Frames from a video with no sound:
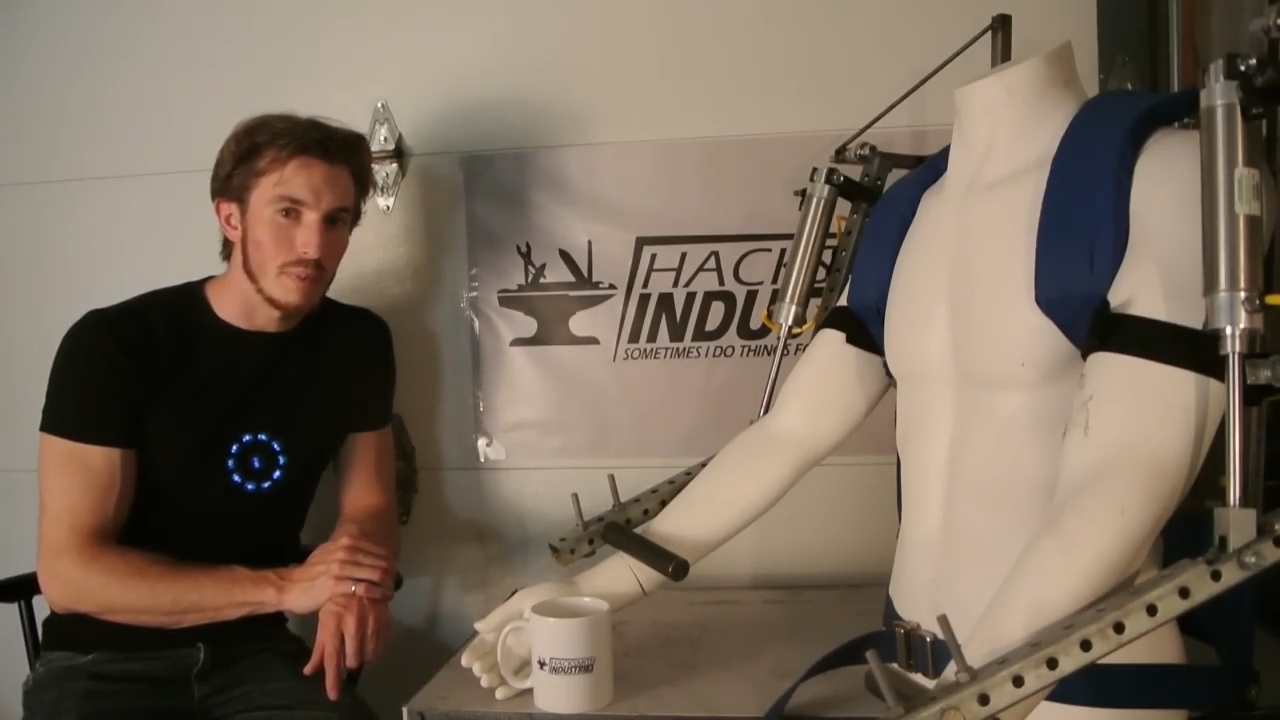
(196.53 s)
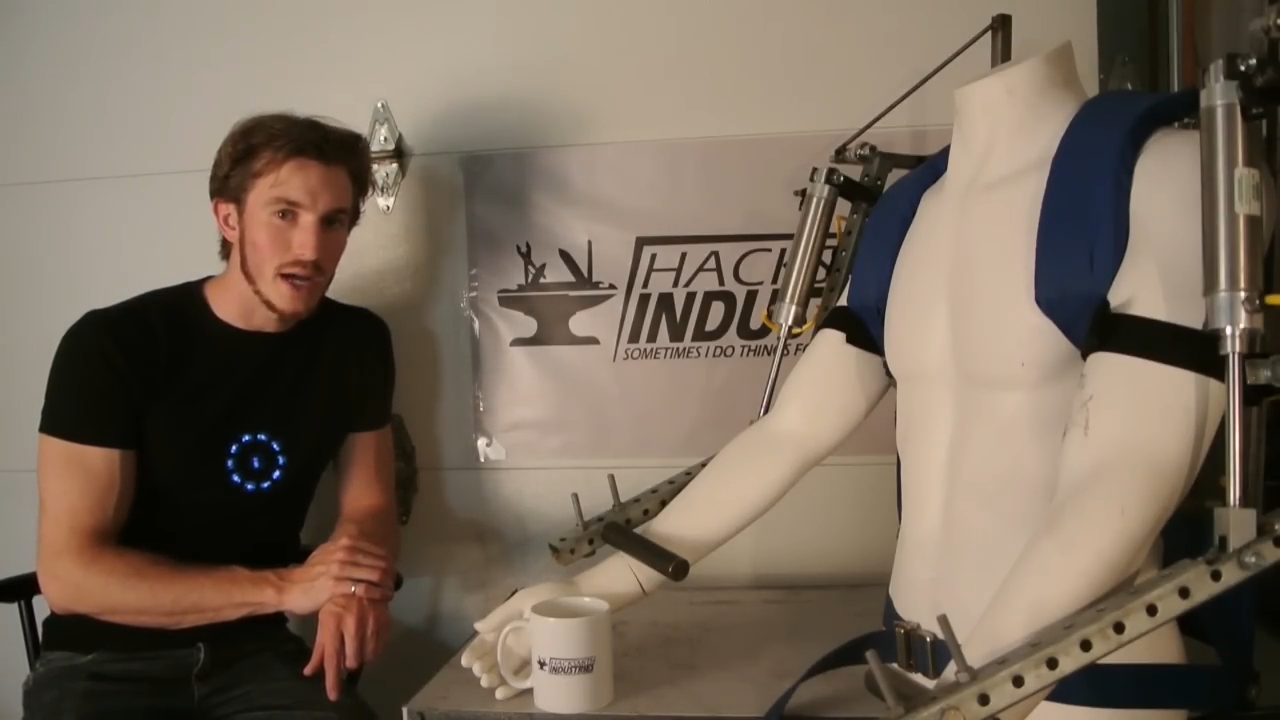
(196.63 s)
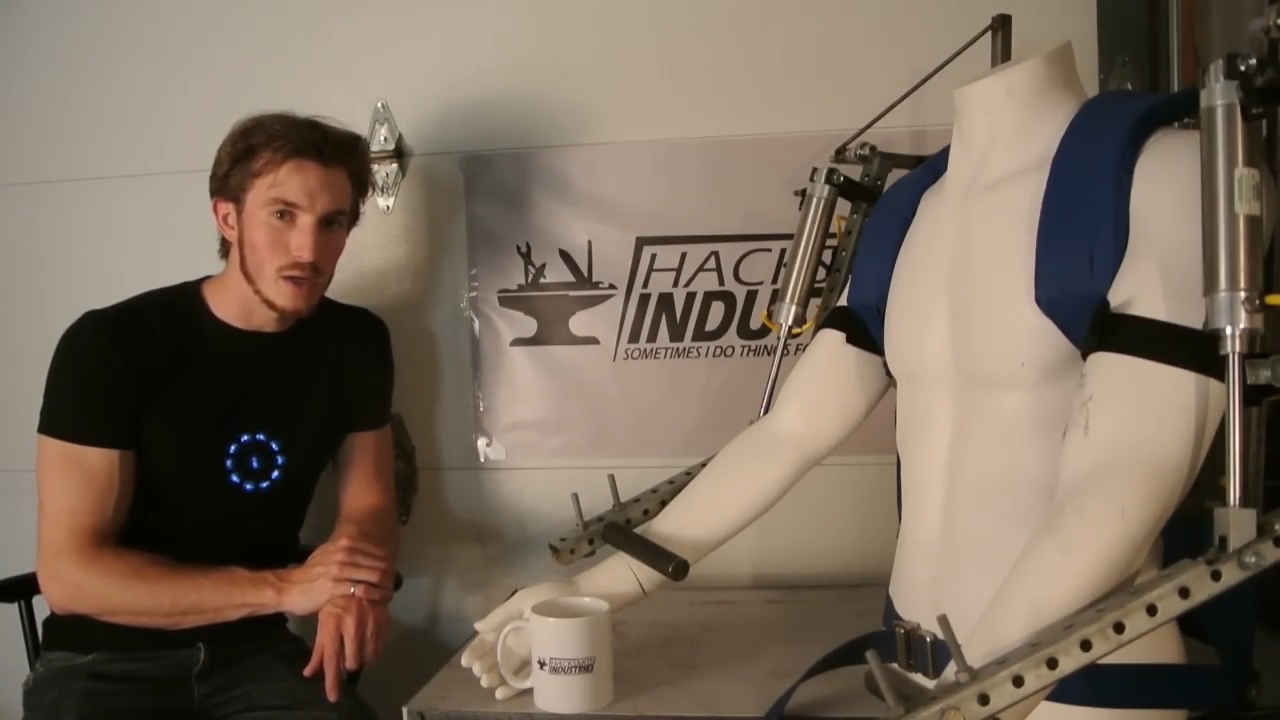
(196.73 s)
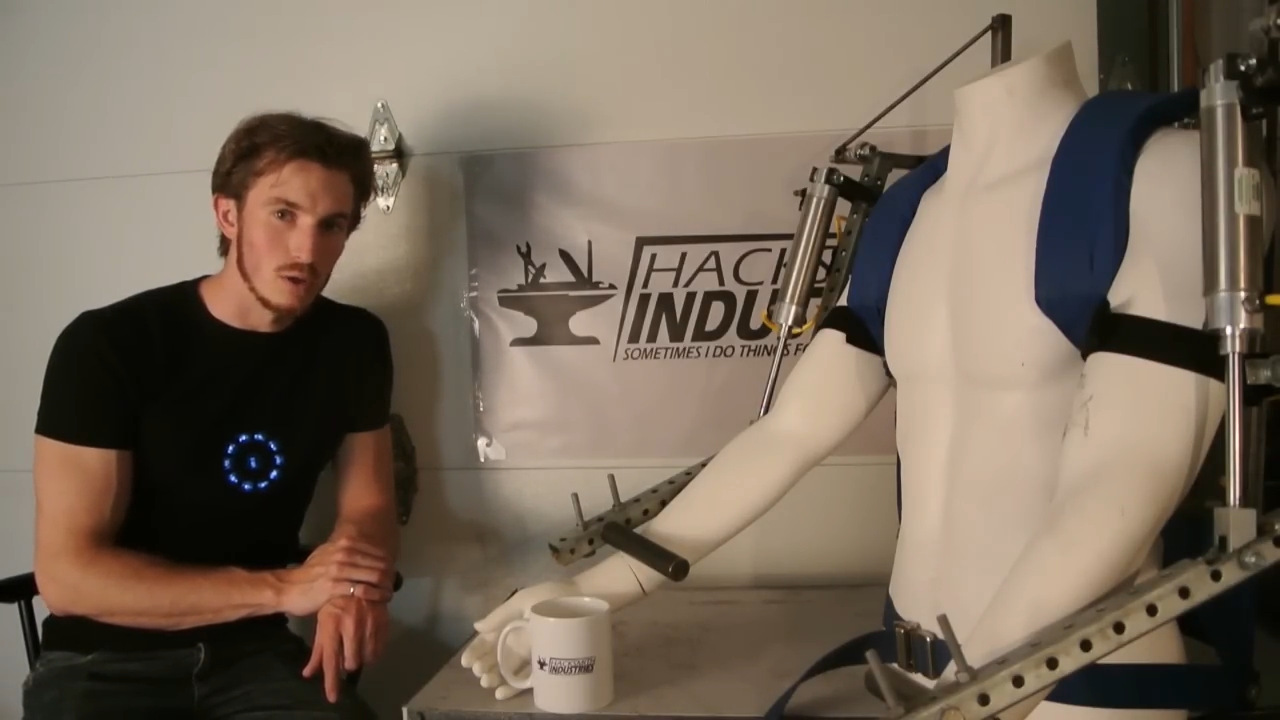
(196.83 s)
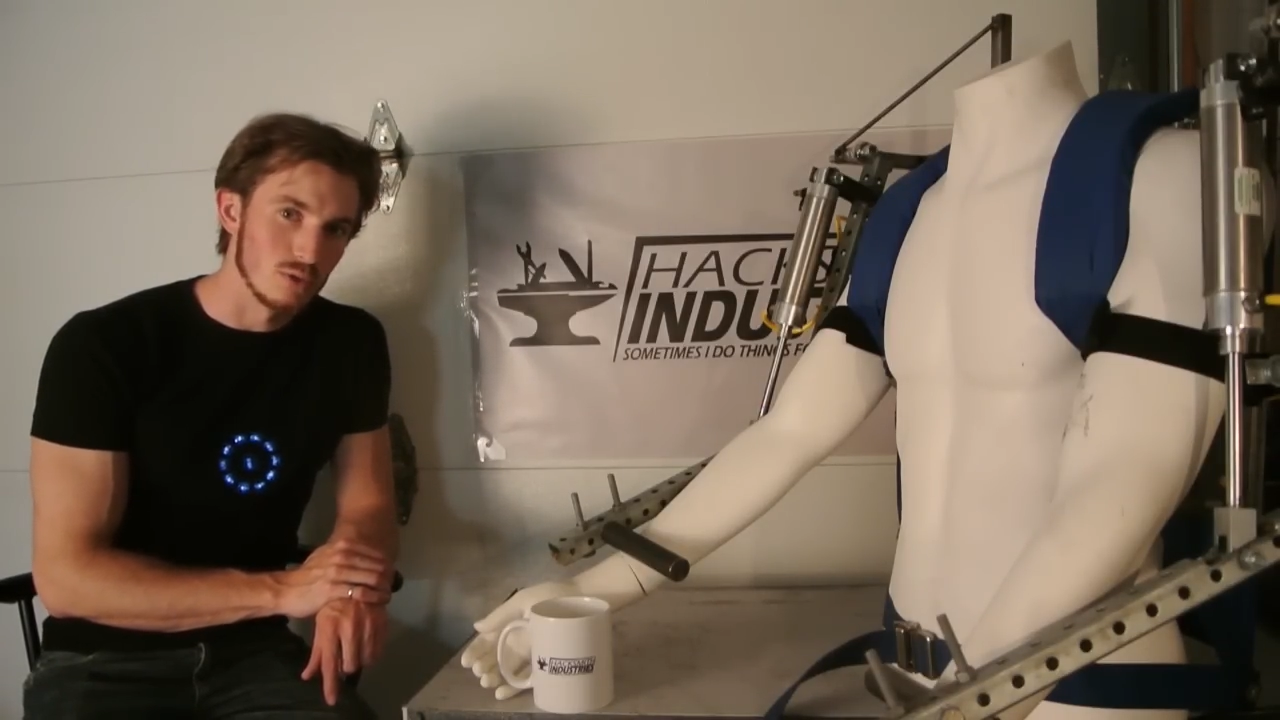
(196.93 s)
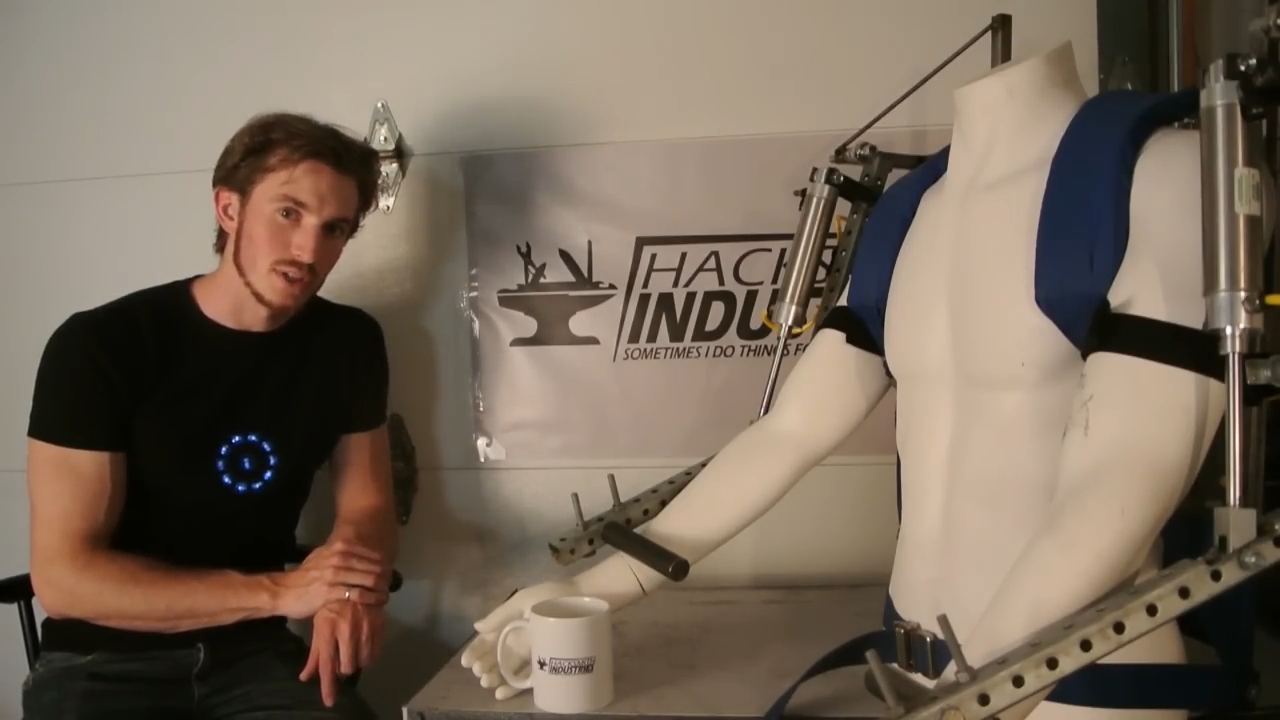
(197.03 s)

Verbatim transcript: Myo